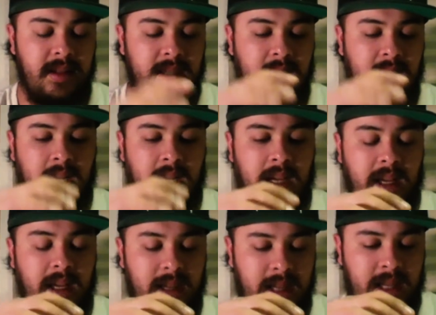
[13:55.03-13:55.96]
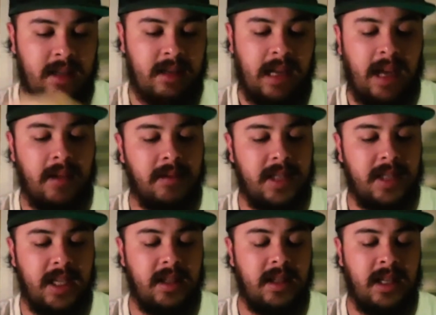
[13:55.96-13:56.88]
And then now
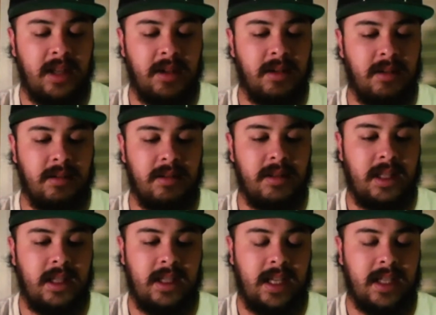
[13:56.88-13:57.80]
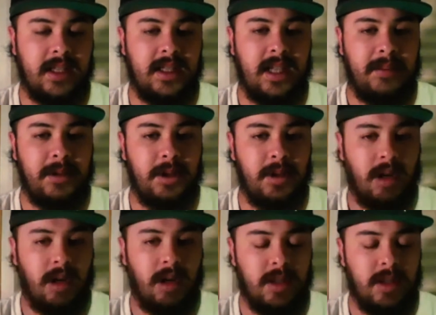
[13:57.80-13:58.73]
take the next top 2
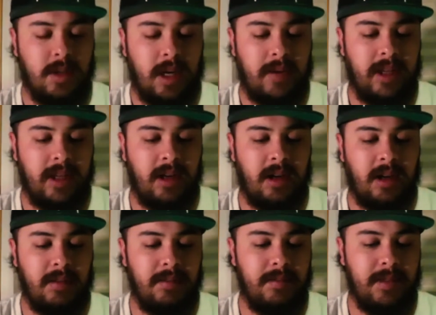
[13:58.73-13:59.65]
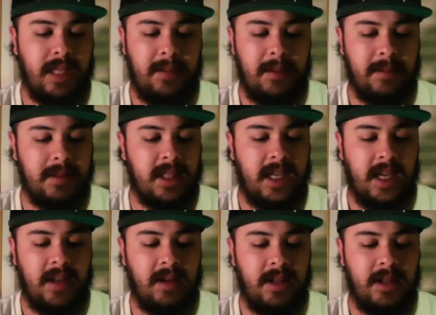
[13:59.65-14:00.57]
cards, whatever they are, keep them
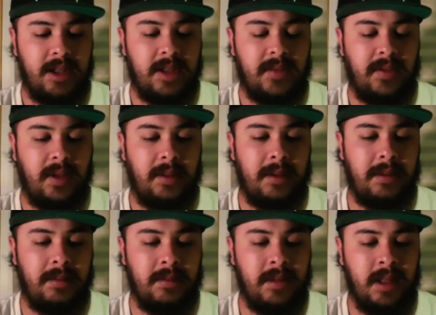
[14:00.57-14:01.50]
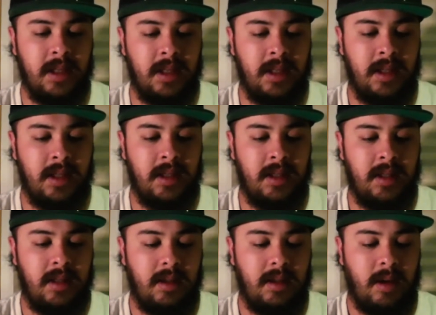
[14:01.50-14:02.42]
together and just flip them
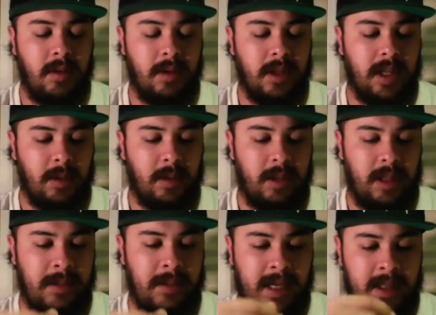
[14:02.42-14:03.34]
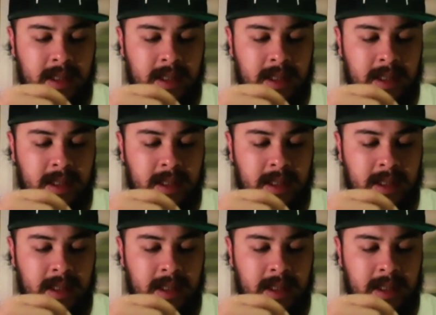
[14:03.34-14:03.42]
over like a really bad